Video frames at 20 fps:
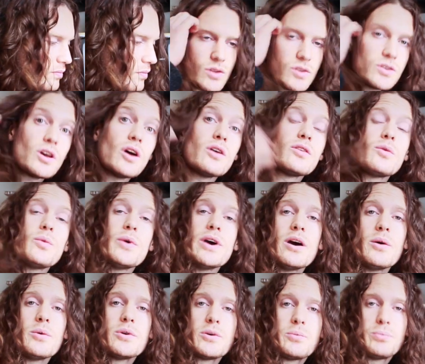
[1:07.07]
So the way
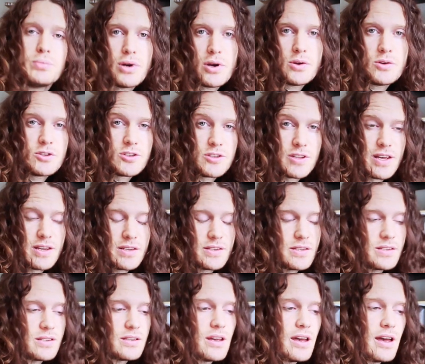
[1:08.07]
I would approach this